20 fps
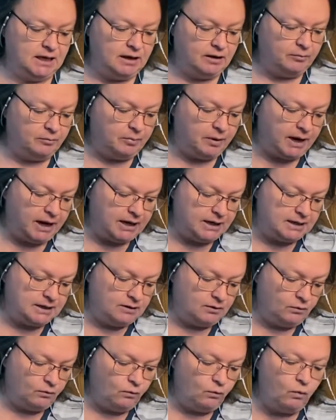But
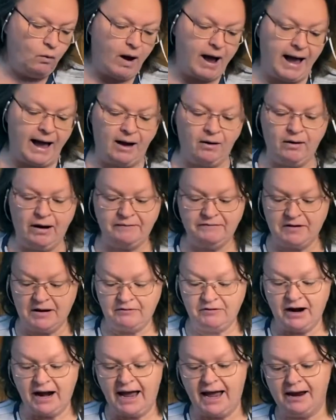wow, I've
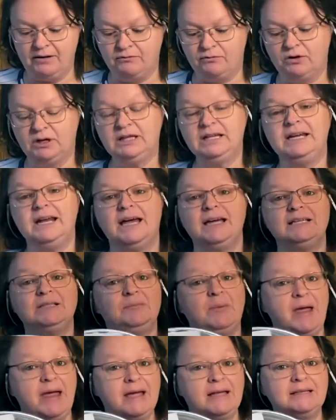never had really nice
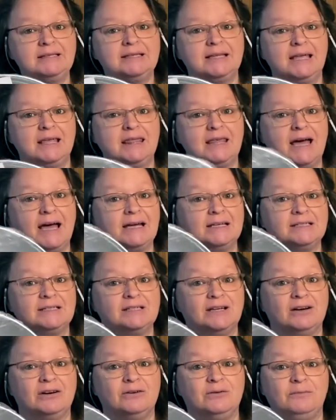pans like that.
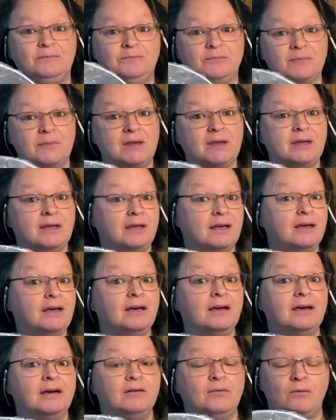So
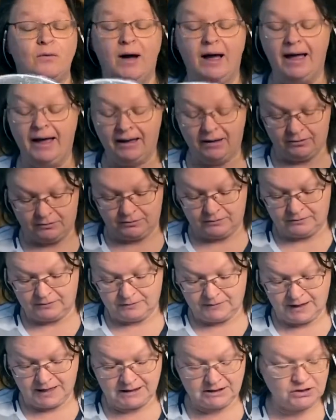wow,
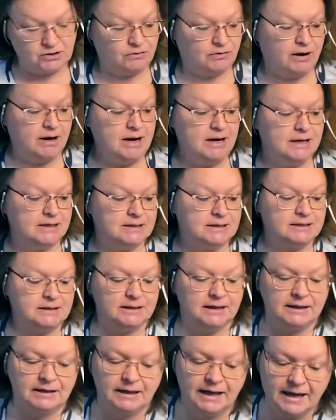that's great.
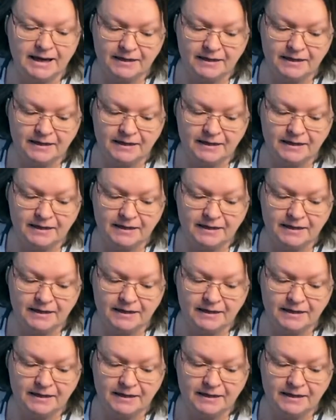I like